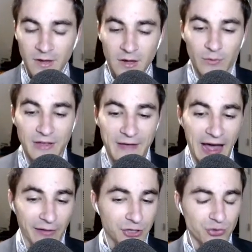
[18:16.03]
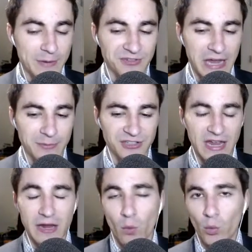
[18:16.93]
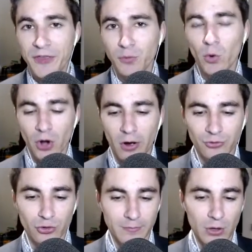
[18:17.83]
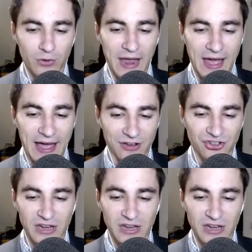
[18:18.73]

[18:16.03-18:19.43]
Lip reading: We have Ali Dreamscape saying, with 100 mil cash,